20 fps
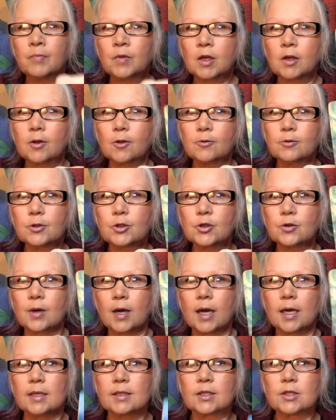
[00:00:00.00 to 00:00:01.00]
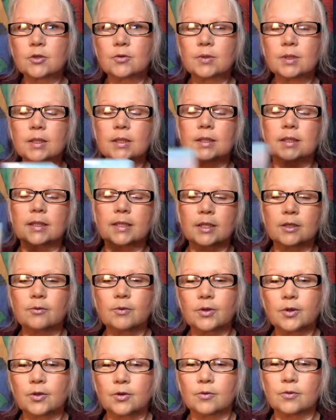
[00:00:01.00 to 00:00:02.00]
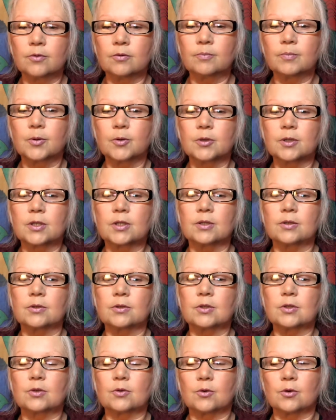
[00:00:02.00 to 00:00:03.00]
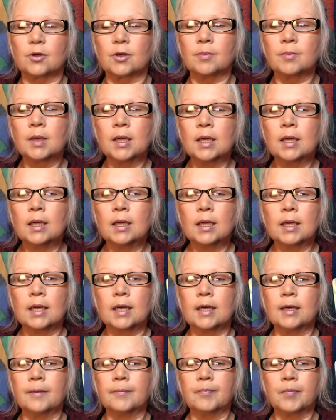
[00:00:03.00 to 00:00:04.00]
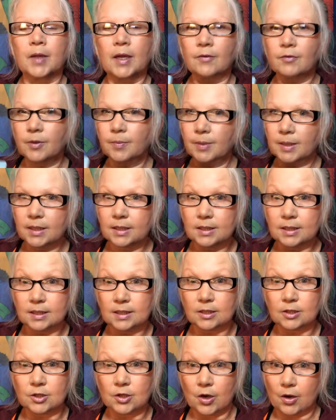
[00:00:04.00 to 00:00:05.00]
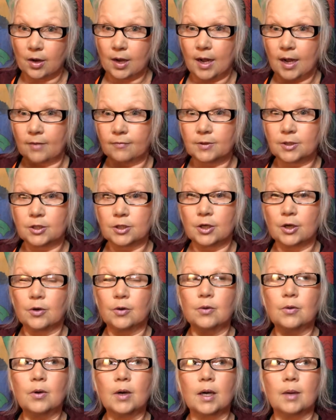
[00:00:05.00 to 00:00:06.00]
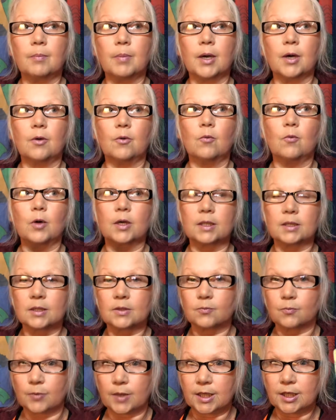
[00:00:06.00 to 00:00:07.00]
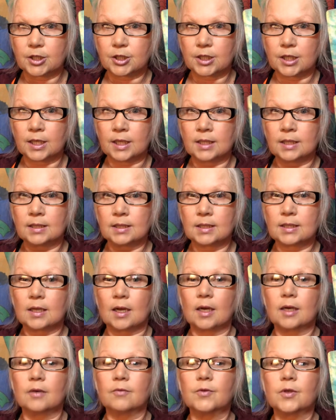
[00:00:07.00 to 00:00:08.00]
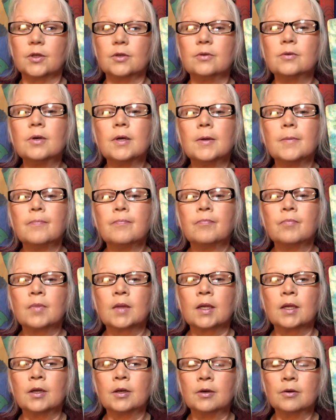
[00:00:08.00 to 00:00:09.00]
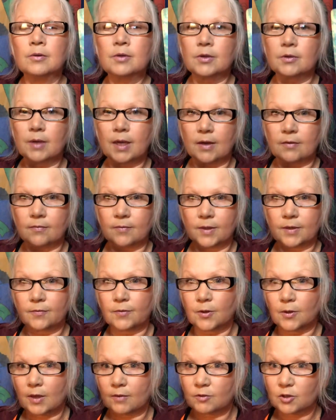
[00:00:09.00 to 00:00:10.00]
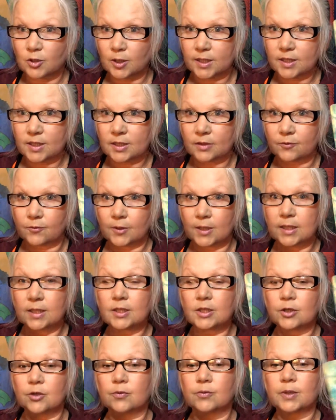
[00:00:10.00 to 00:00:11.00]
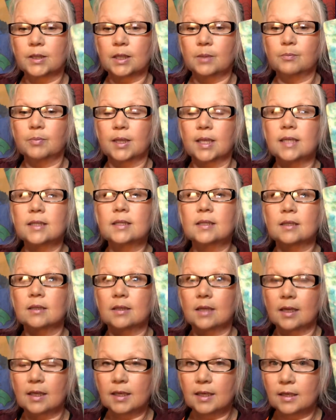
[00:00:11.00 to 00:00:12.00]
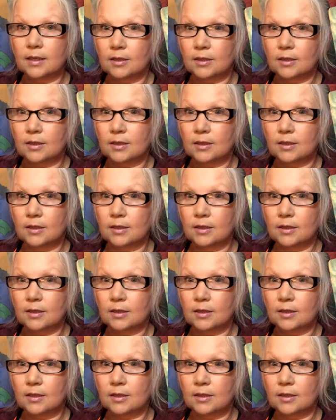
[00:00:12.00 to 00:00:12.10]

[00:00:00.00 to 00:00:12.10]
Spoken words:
Close your eyes to it and deal with your own personal storm. Everybody doesn't have to know about what is raging inside of you. You know, you have, if you have trusted friends, you're really blessed and lucky,